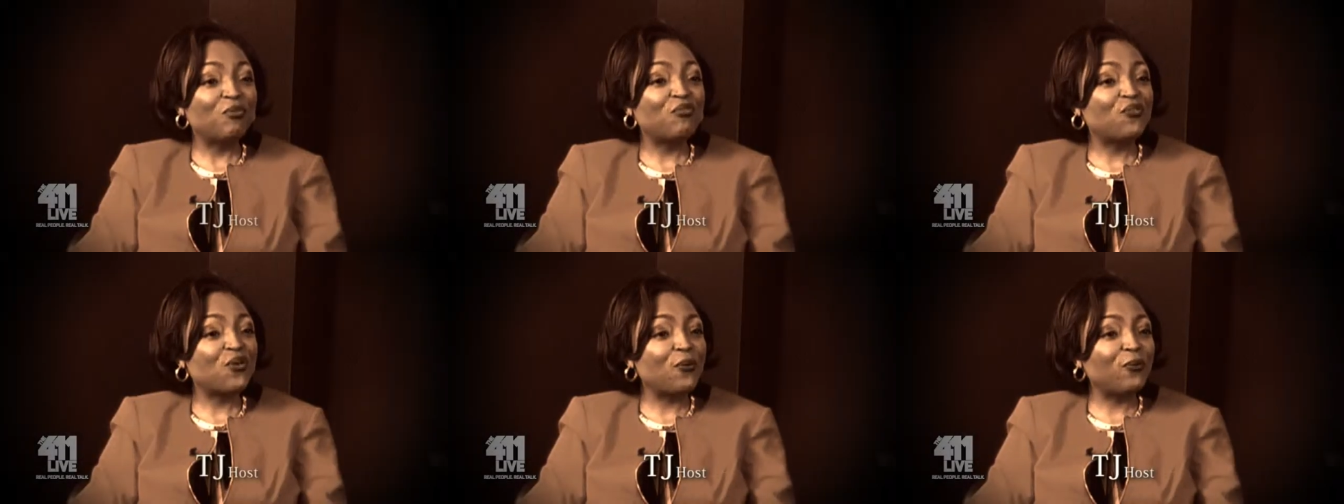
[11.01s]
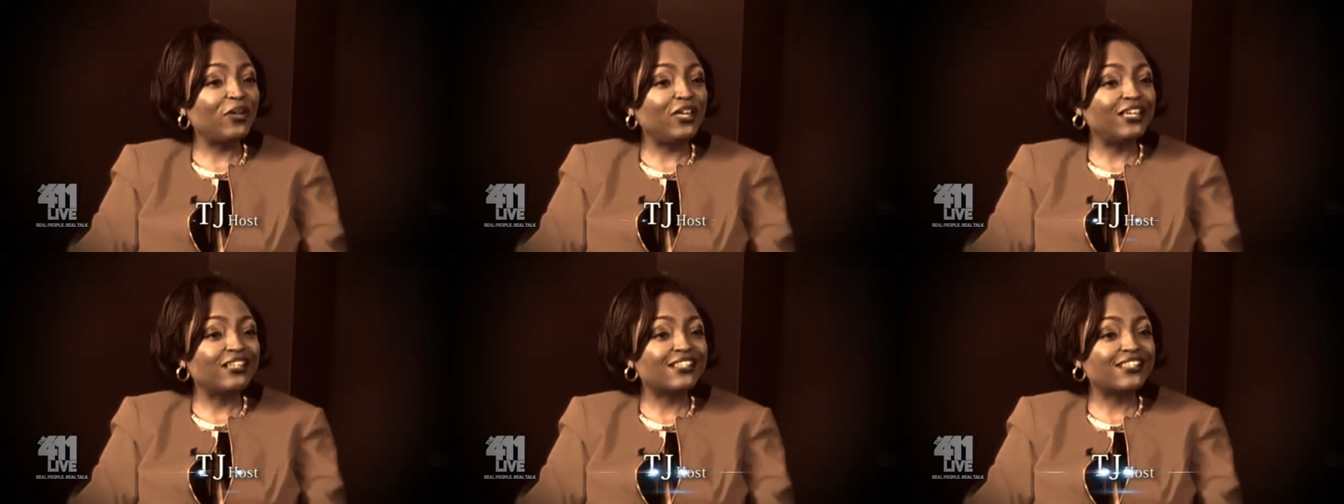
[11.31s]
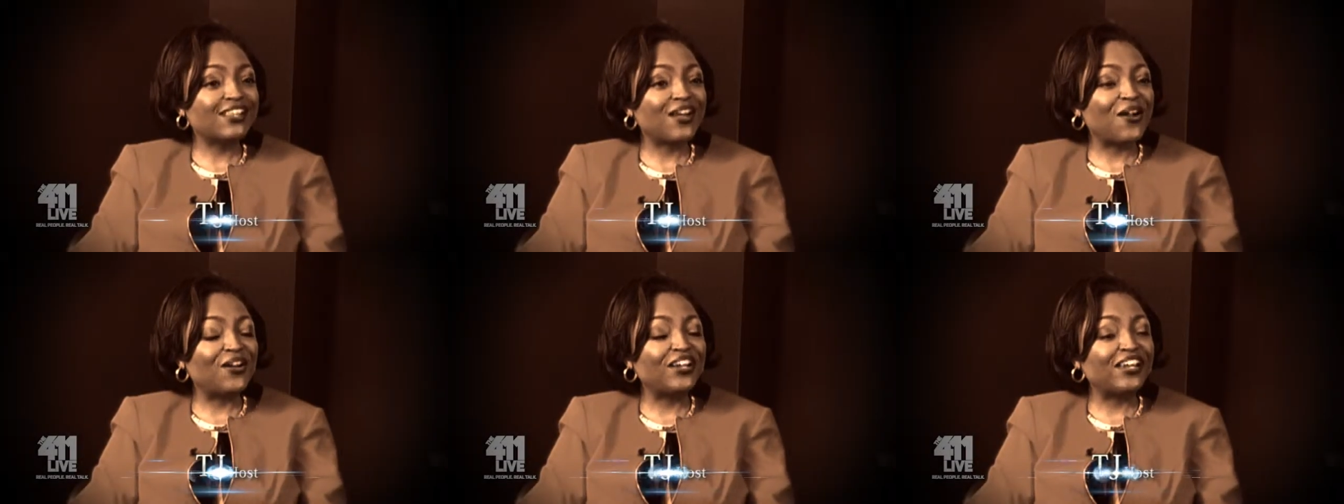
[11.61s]
before we get
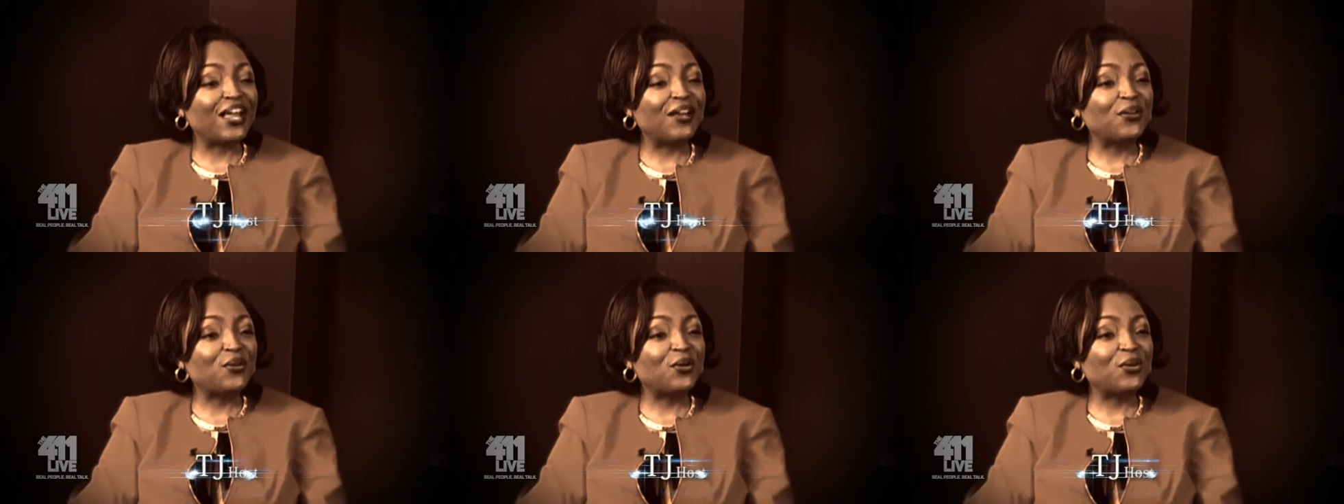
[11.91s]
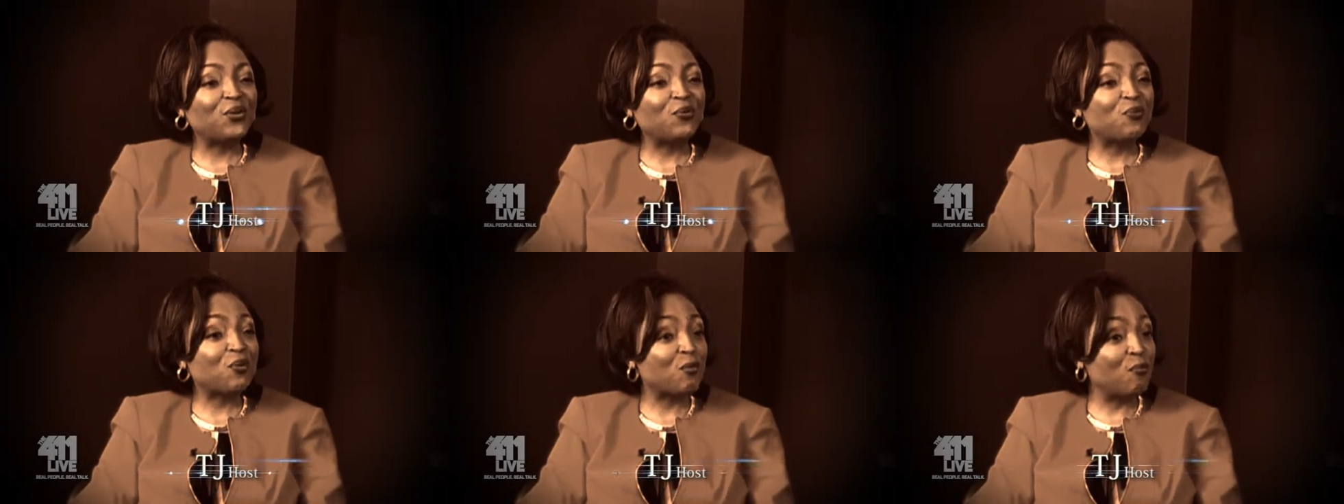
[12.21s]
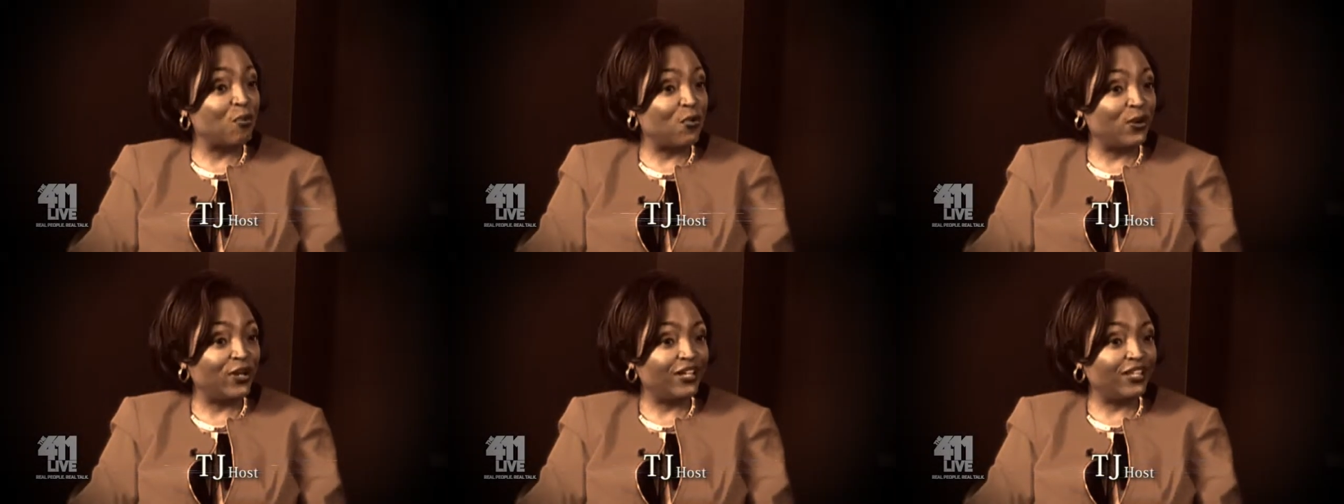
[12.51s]
started, I know you were
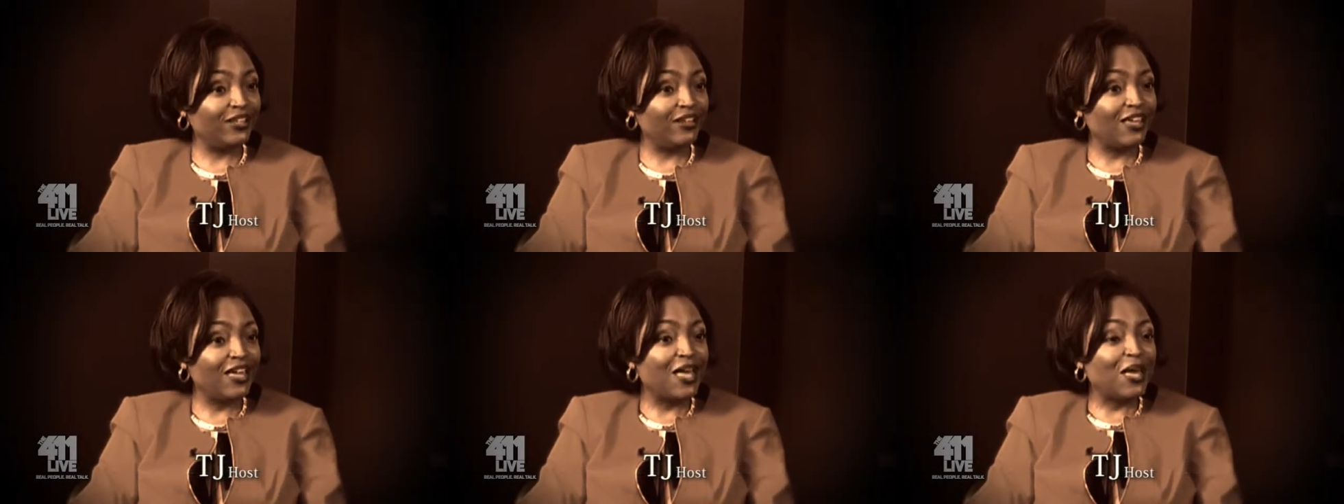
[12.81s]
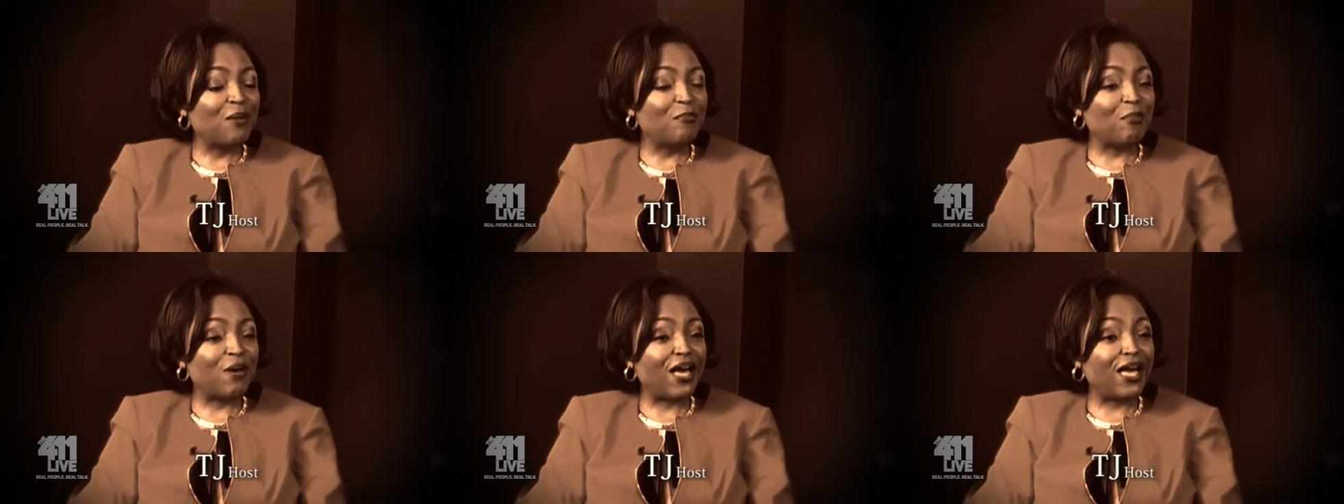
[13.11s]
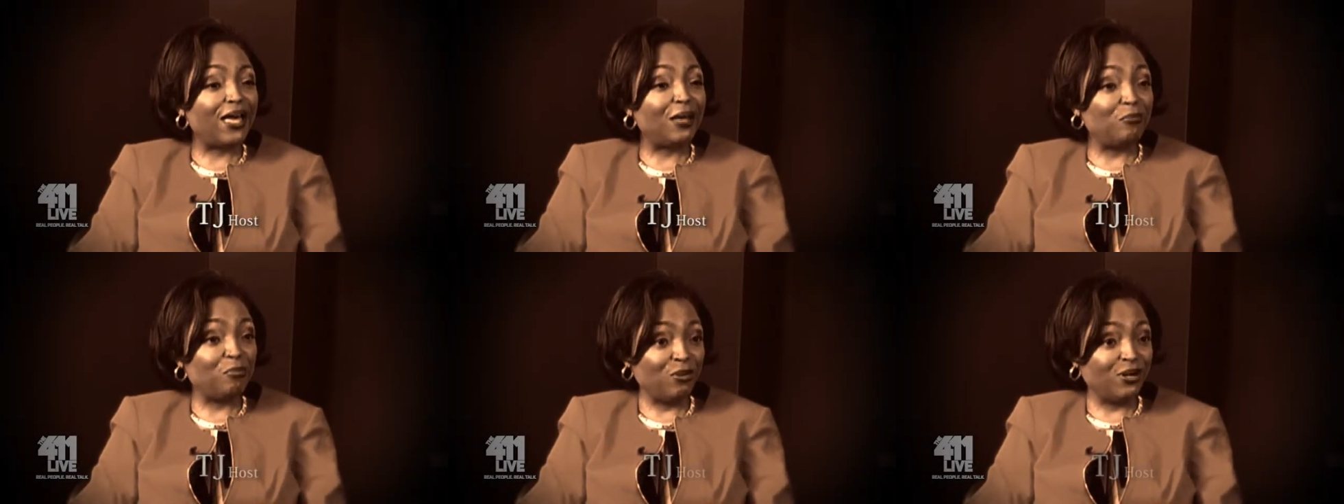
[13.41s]
appointed
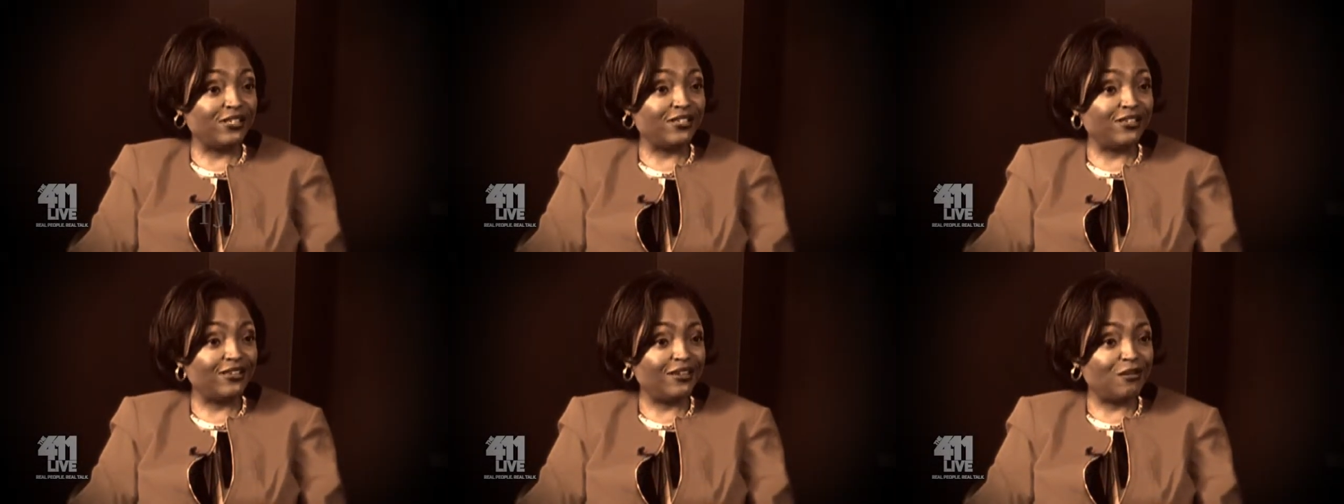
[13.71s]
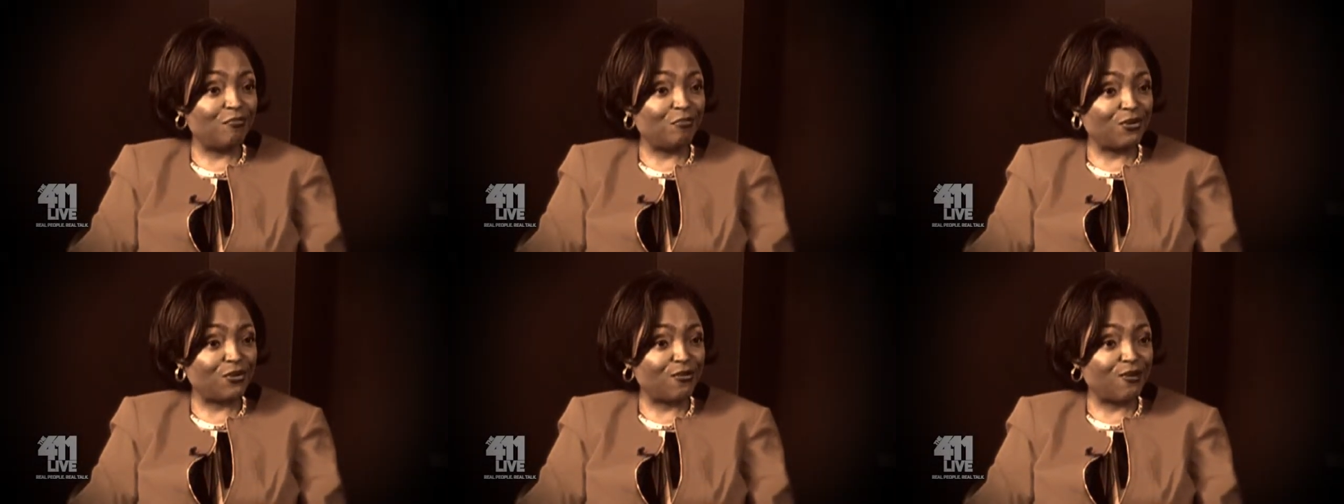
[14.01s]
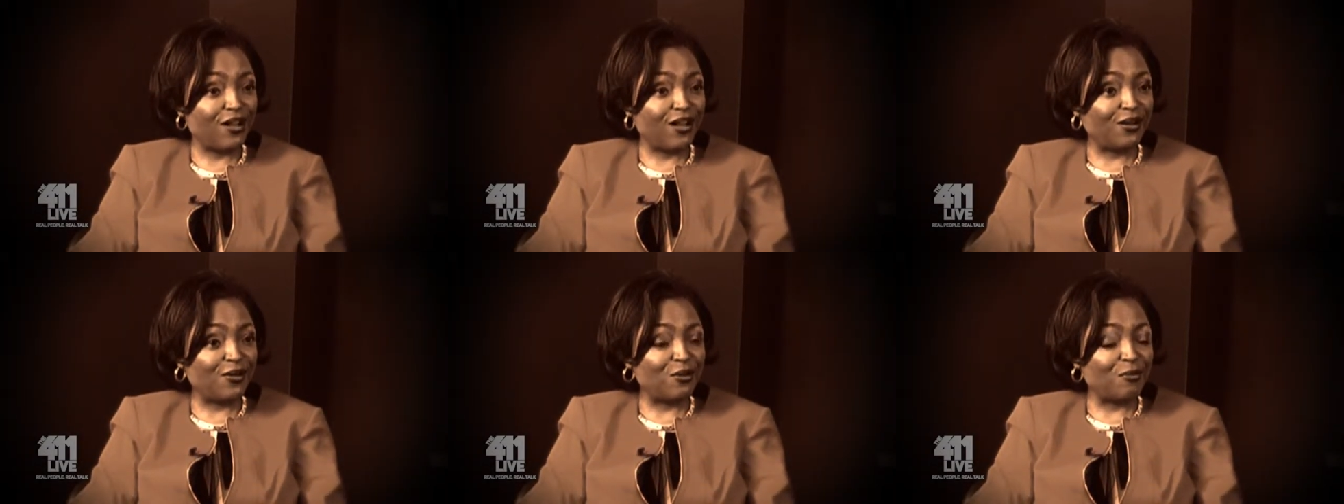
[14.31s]
by President
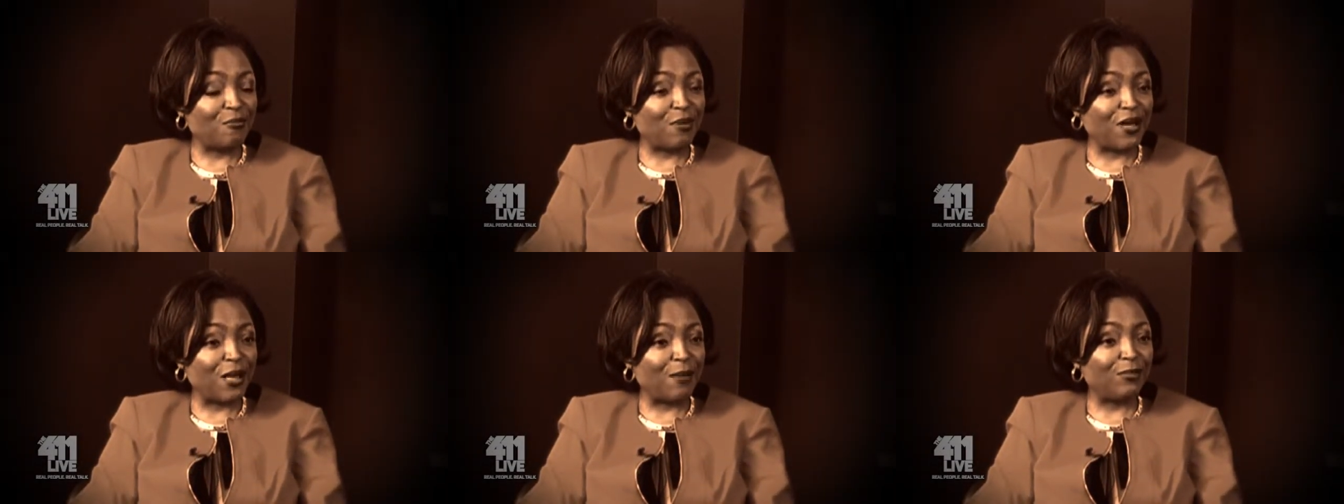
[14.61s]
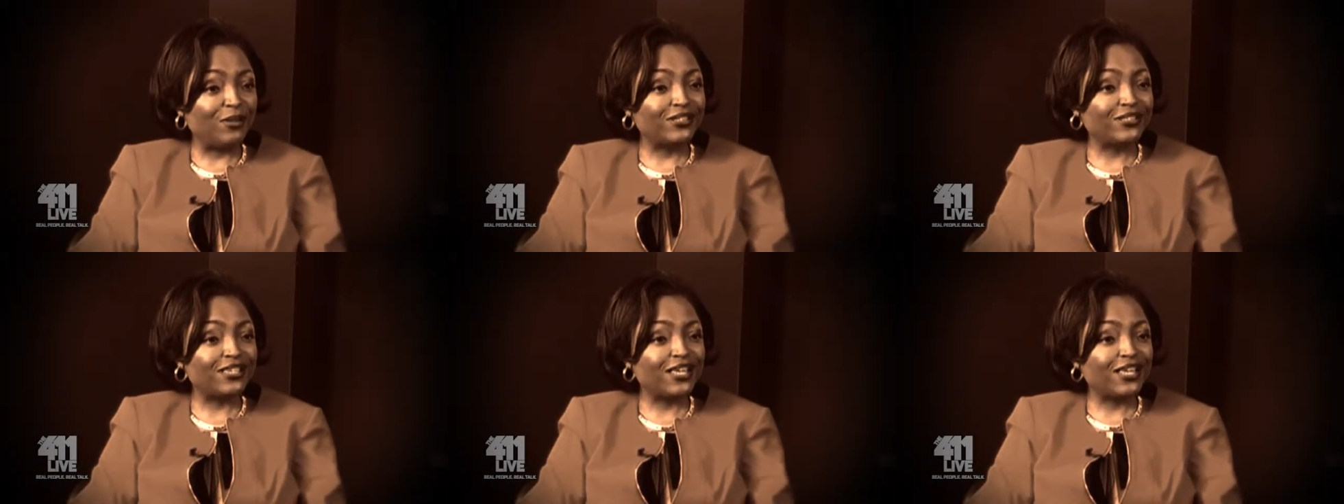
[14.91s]
Barack Obama.